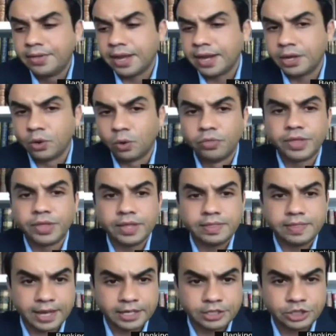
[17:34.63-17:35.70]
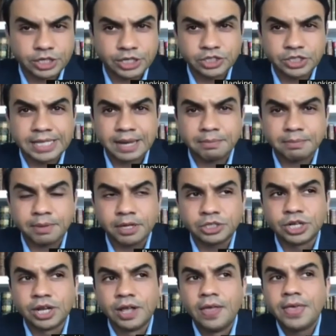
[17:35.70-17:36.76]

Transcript: And I don't think that changes that much.